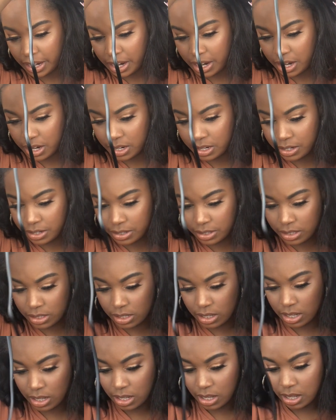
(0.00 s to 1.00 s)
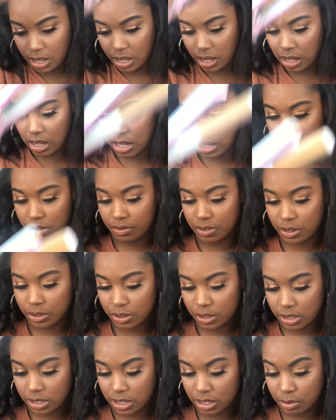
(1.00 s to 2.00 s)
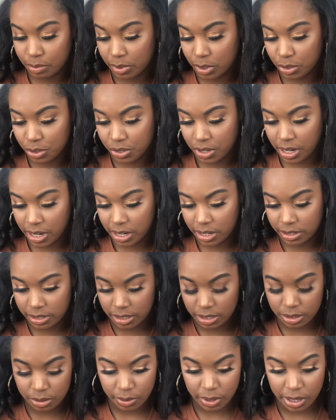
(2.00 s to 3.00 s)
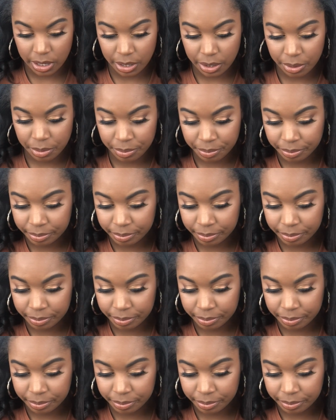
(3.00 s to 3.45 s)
irons, all of those things, blow dryers. That's where I go.